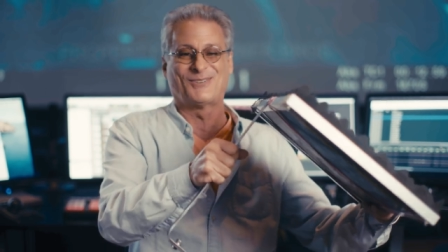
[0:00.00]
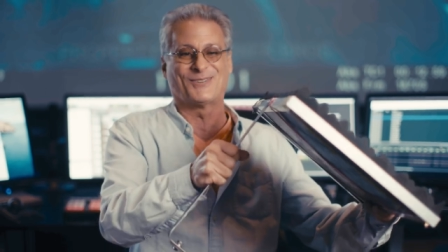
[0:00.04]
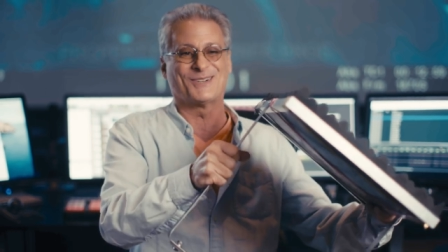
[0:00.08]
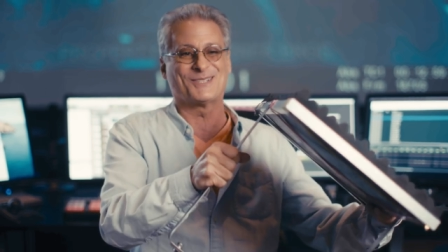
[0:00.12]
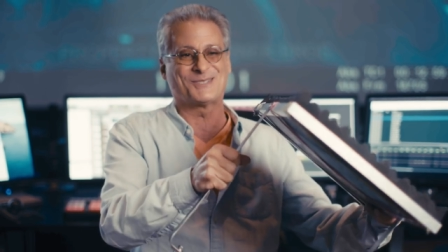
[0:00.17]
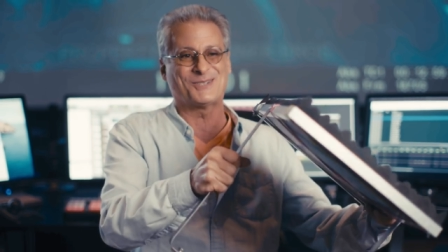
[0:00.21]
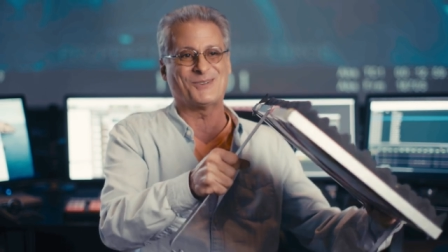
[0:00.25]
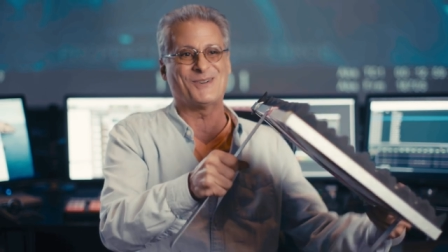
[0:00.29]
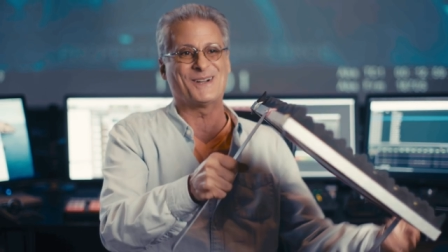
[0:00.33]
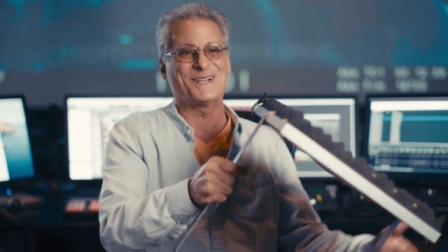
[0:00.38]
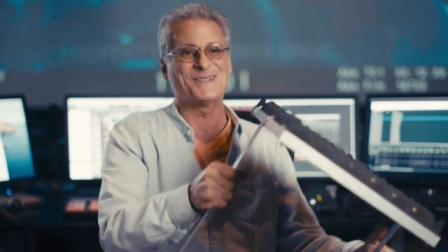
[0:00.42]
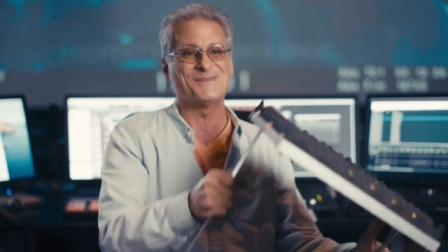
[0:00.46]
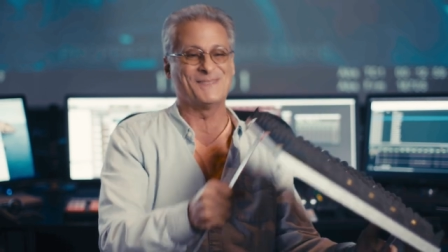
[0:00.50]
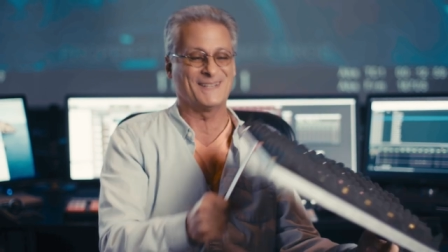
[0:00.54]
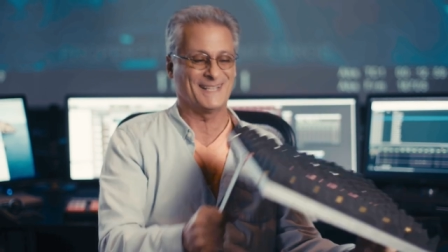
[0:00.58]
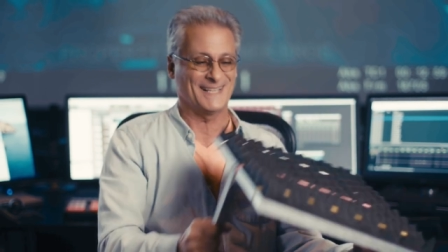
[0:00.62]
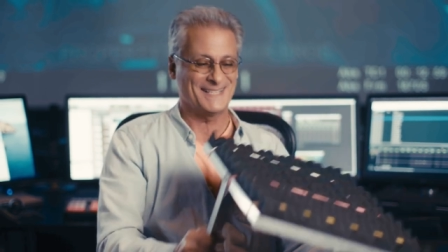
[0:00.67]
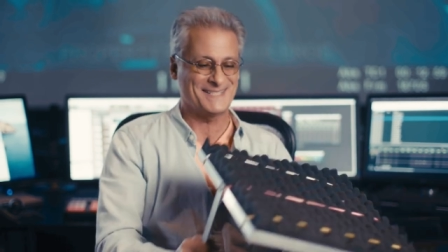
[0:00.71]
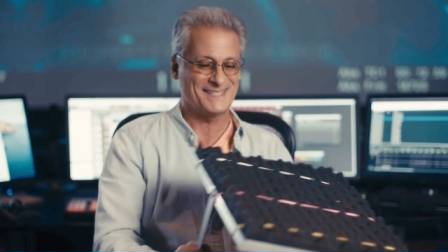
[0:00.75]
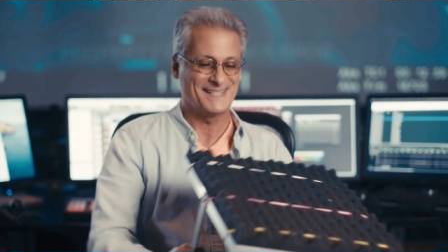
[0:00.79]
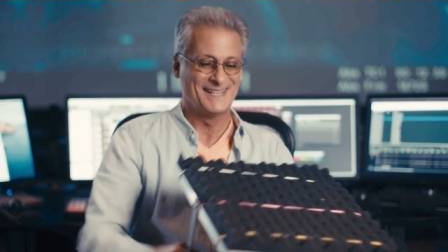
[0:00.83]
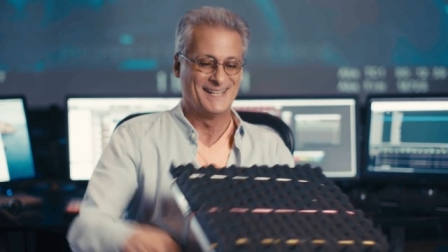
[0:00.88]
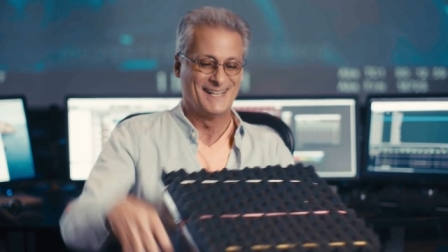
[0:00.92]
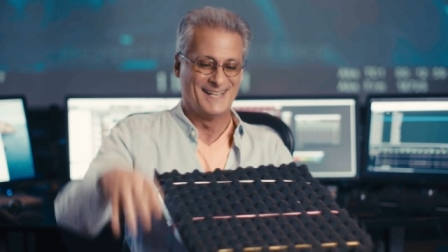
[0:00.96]
for 20
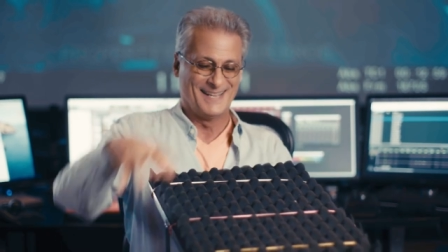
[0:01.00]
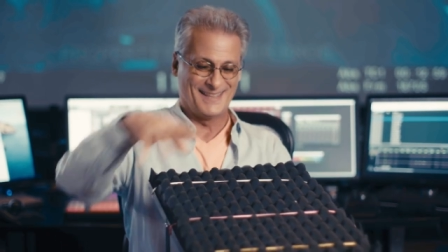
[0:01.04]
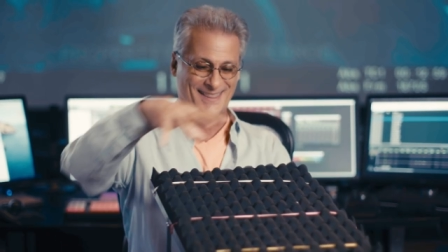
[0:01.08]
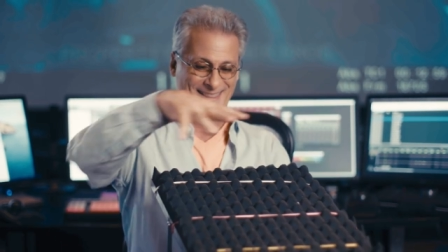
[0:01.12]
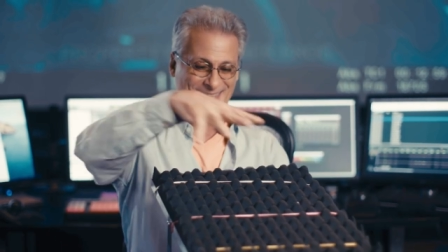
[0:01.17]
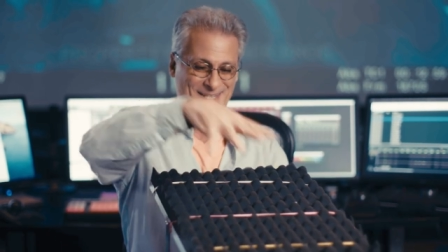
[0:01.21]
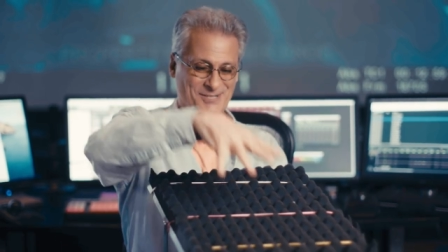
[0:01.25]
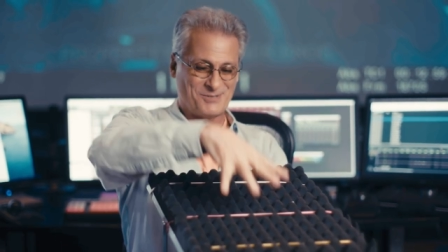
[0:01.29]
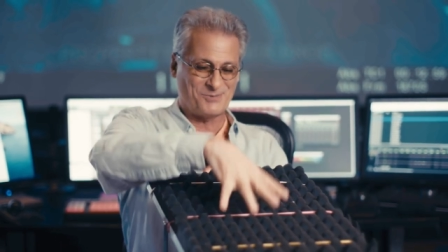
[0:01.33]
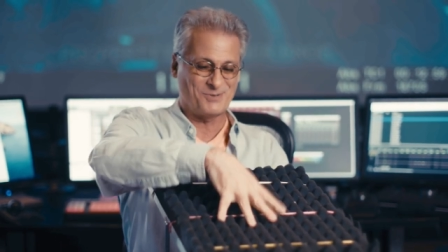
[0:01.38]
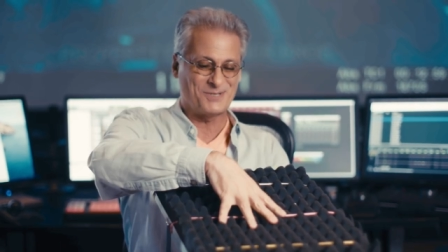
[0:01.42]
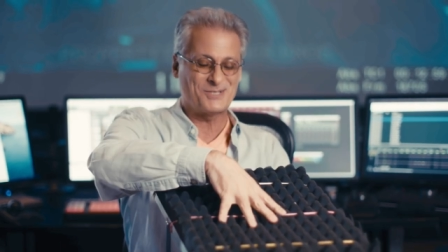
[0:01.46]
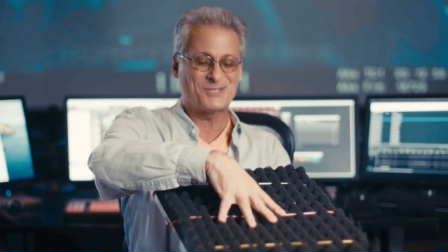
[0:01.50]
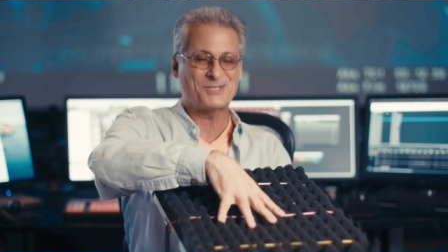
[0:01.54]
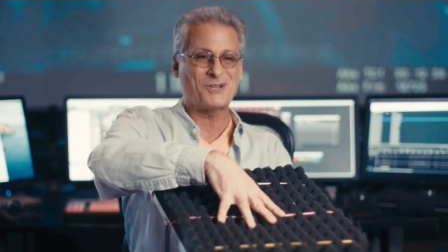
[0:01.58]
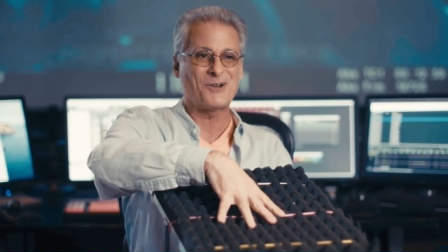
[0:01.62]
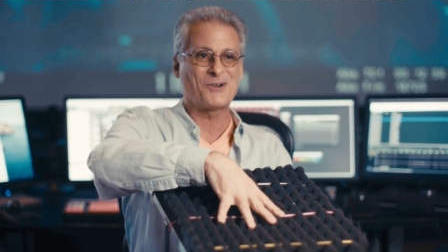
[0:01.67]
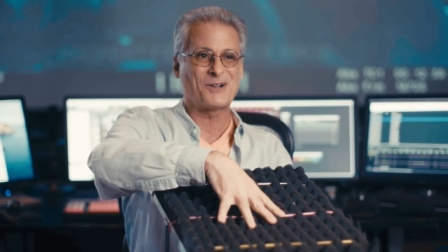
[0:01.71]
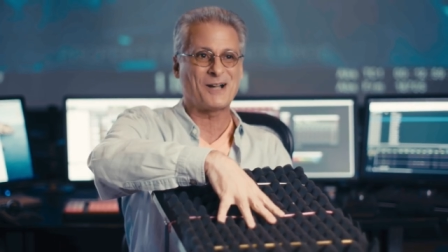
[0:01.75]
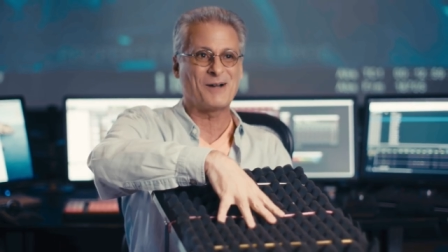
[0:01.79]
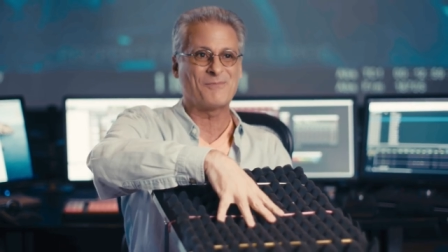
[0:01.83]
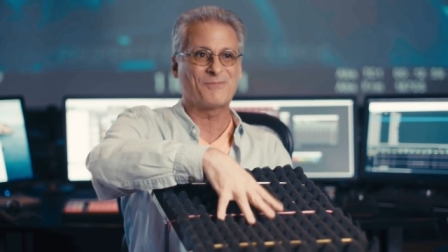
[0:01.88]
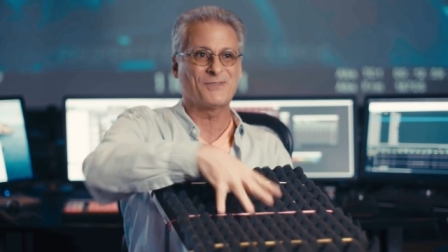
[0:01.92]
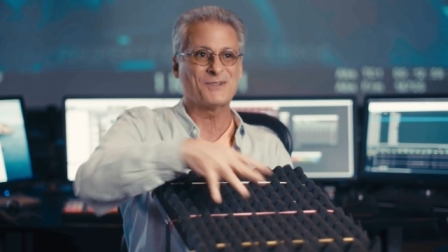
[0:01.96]
minutes. This would
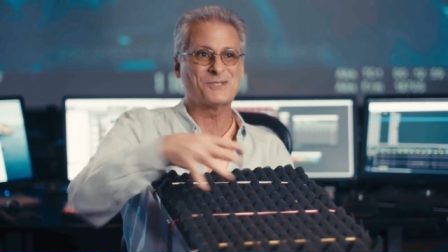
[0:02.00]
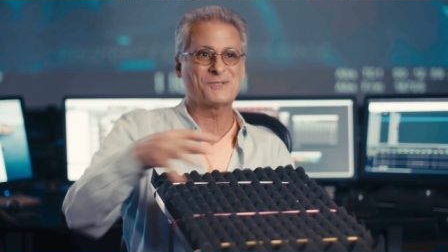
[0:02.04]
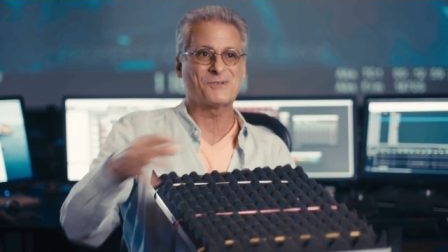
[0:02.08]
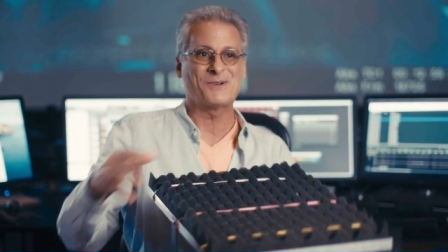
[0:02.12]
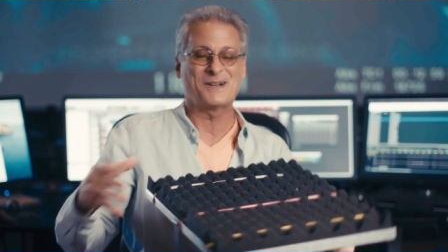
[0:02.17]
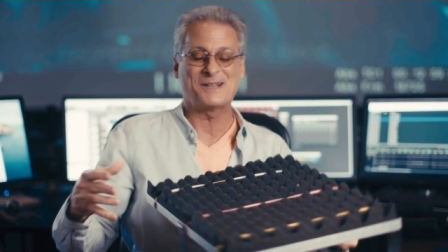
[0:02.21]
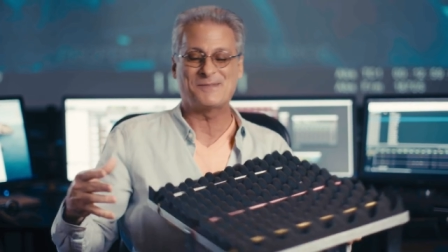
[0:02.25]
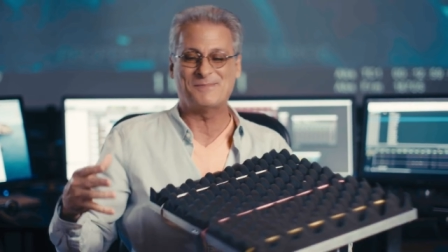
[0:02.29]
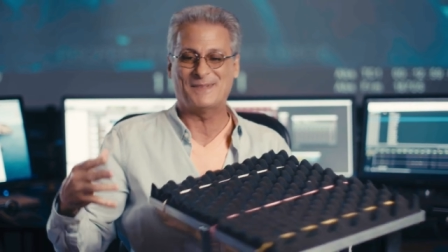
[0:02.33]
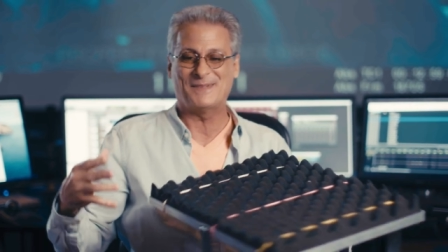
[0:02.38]
soak up for 20